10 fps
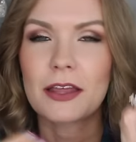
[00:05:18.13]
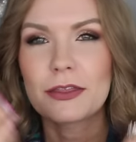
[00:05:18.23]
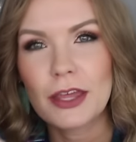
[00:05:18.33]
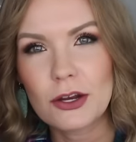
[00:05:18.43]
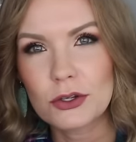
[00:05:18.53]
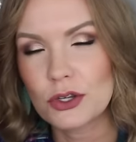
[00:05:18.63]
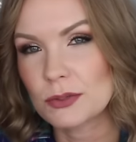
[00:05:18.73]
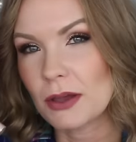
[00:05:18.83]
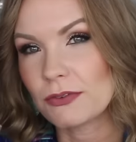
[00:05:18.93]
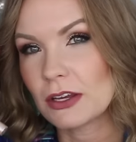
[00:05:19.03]
and then I'll
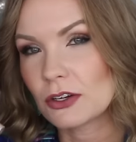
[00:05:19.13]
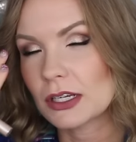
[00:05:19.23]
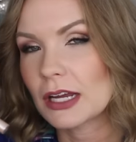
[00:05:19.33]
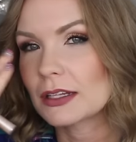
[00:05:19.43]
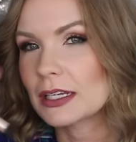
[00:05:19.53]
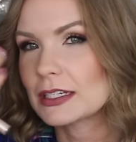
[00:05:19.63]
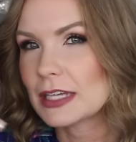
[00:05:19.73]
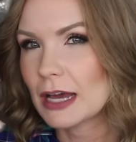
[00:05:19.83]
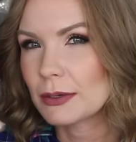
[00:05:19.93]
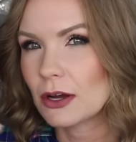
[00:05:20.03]
use my finger to kind of like dab it